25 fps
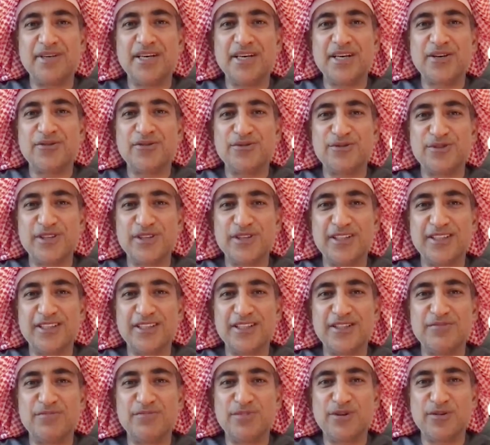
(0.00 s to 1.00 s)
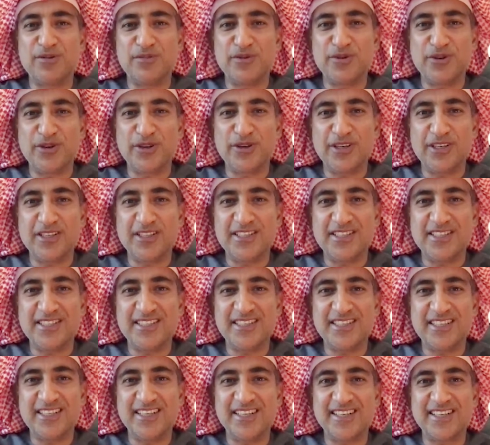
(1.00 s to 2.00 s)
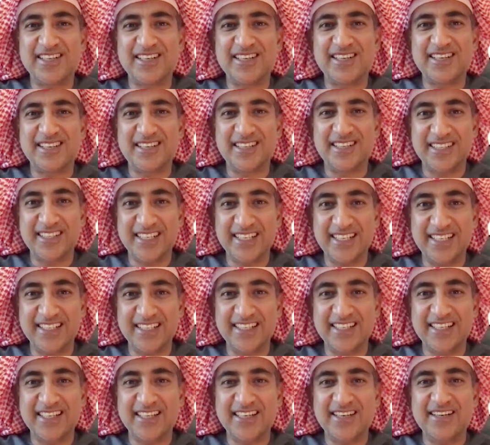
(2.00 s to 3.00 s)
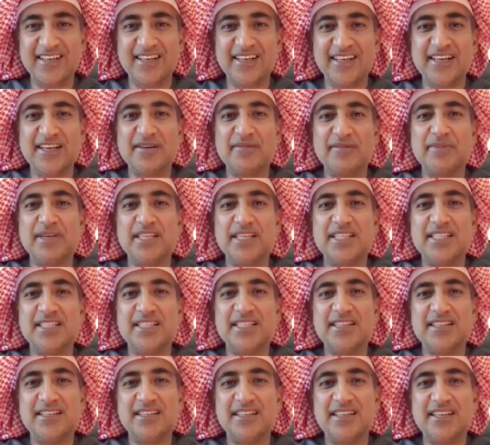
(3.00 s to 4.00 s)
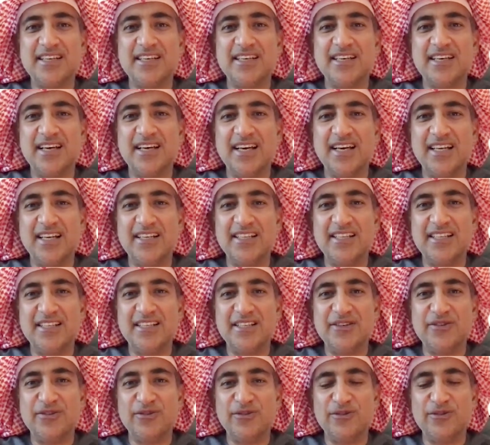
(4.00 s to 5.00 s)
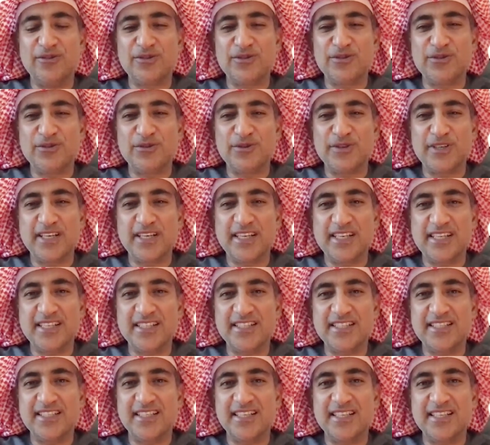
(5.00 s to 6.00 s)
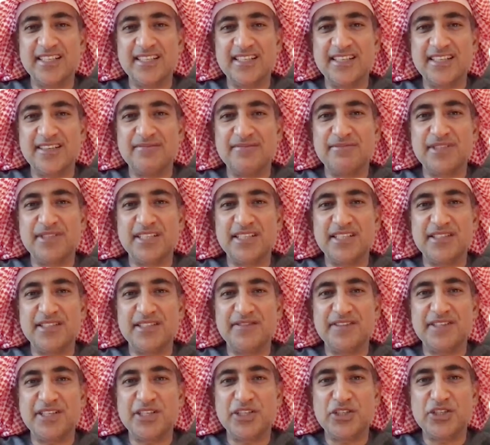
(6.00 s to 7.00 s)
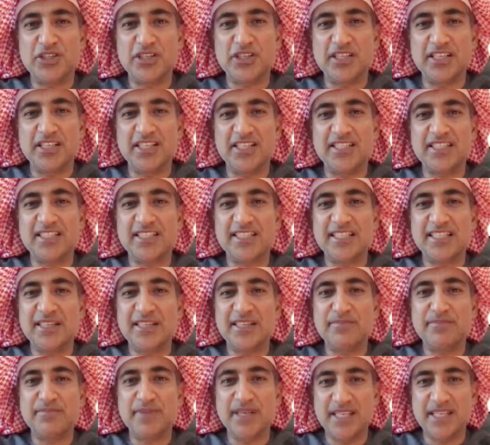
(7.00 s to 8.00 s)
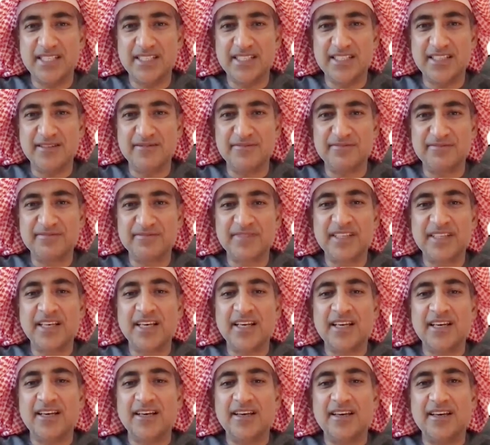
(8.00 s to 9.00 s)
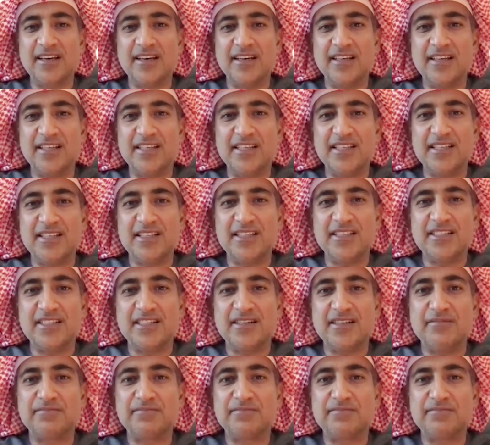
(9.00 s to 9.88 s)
consultant pulmonologist and critical care medicine, and he also carries a certification in sleep medicine. He's